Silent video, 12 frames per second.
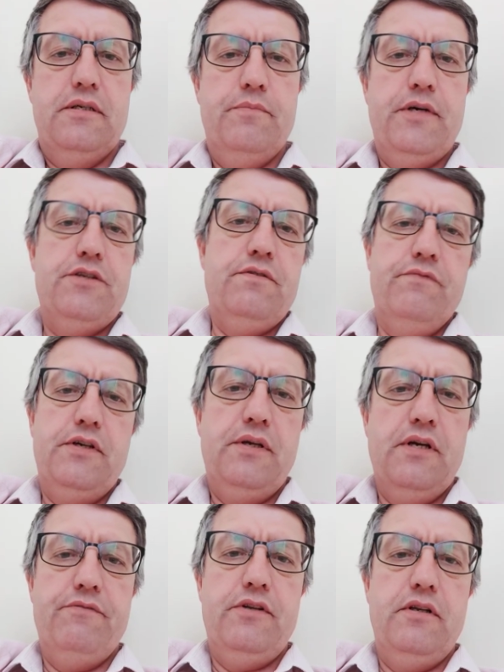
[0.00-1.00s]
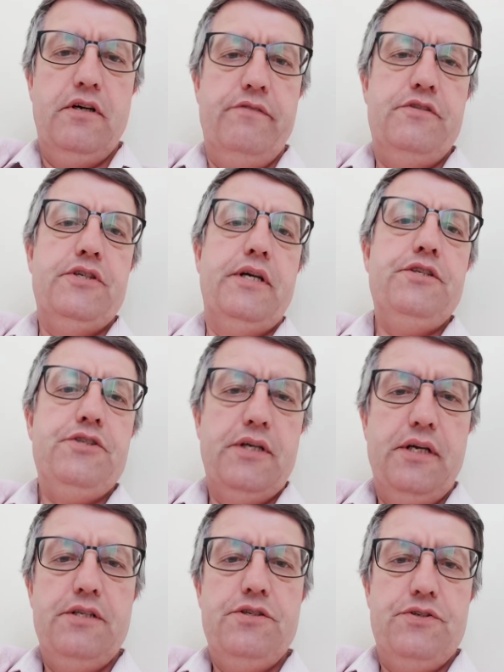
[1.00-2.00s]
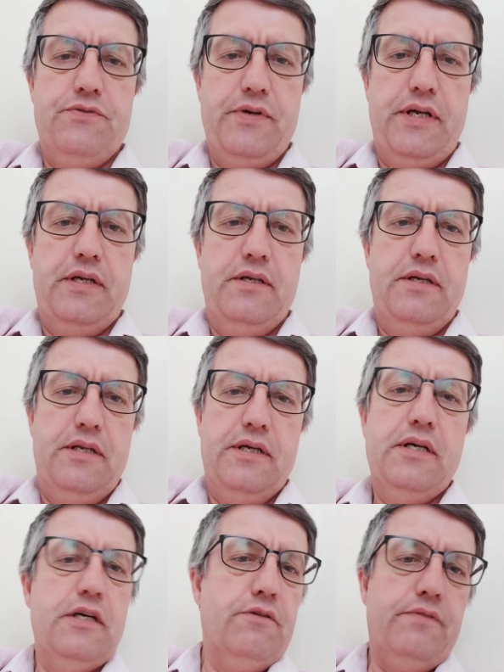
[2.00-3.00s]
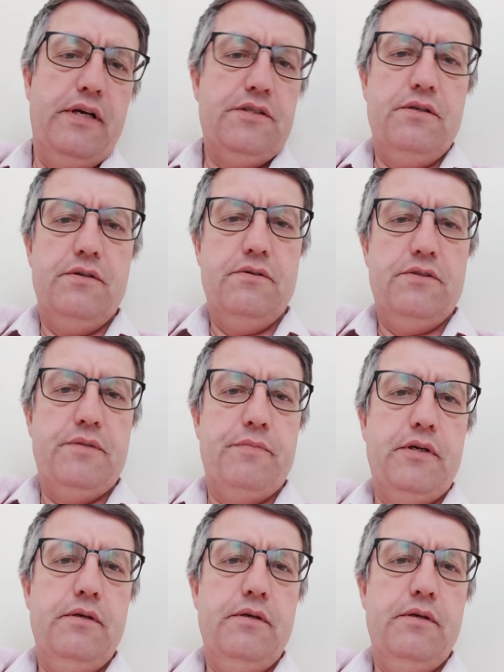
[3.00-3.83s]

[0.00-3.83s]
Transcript: Imagine that you have a life-changing injury in a car accident or something.